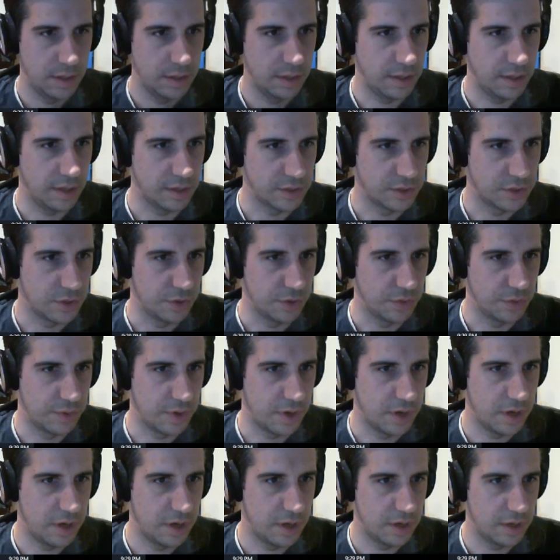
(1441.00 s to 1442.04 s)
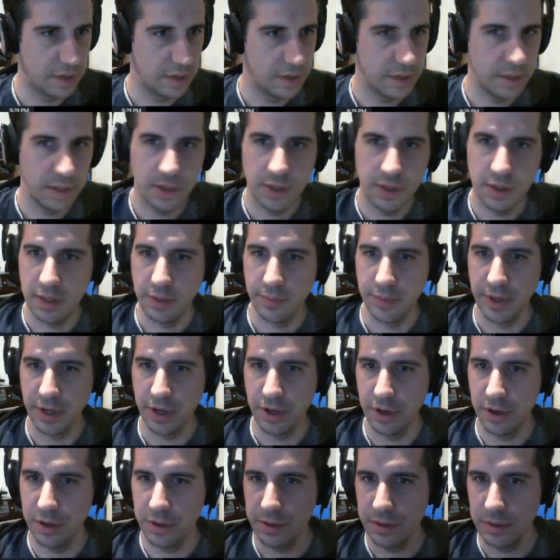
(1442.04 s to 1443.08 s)
things go wrong. There we
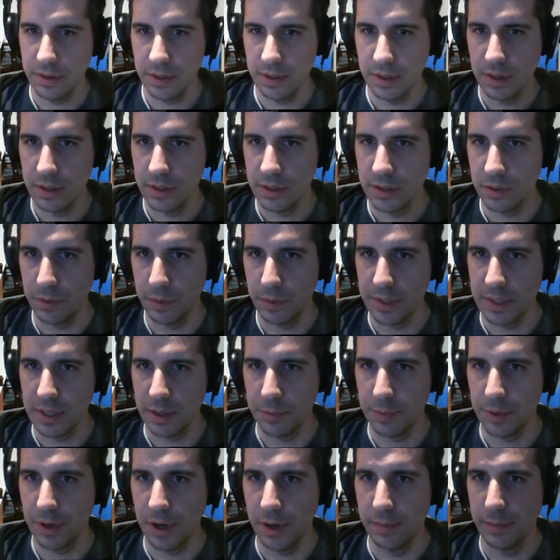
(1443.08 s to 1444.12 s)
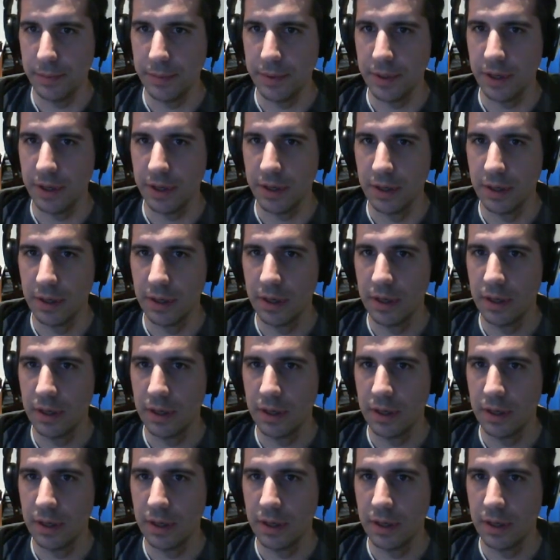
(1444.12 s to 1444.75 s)
go. So what's our problem here?